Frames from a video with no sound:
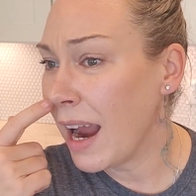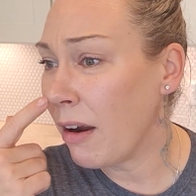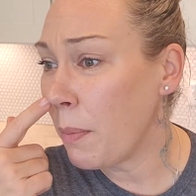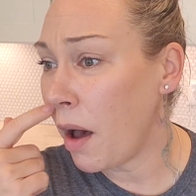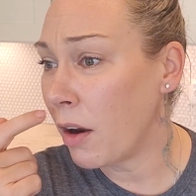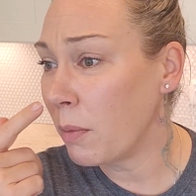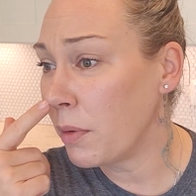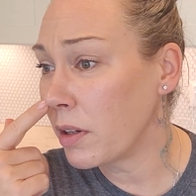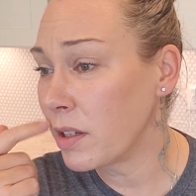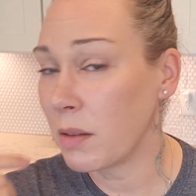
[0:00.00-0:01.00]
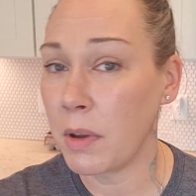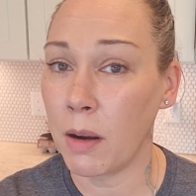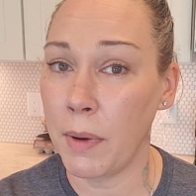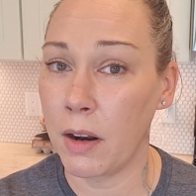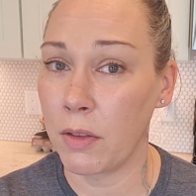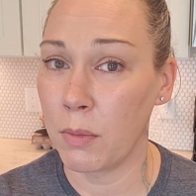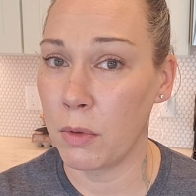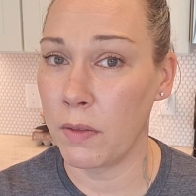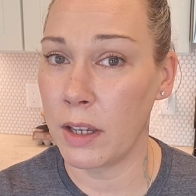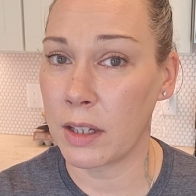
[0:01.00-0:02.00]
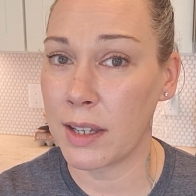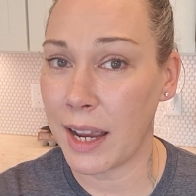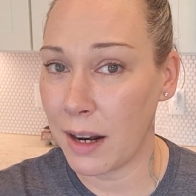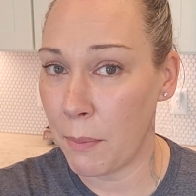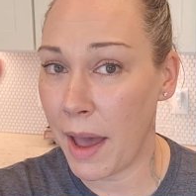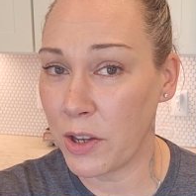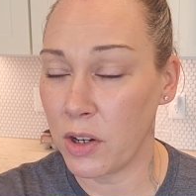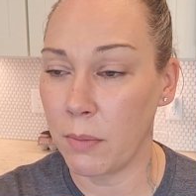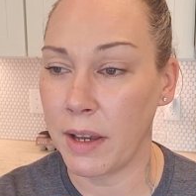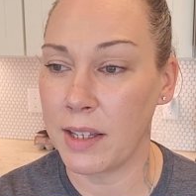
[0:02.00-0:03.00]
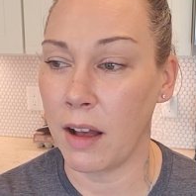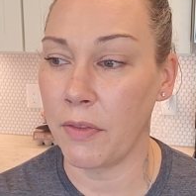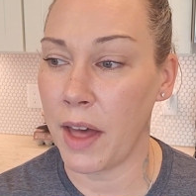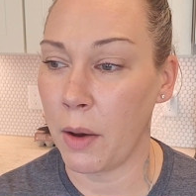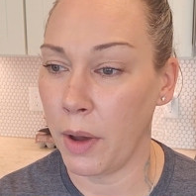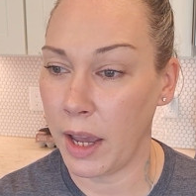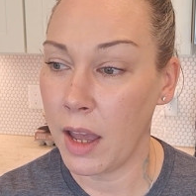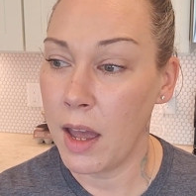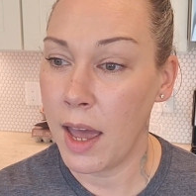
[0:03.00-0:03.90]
Harry Potter books to me are better than the movies because I can imagine it myself that way.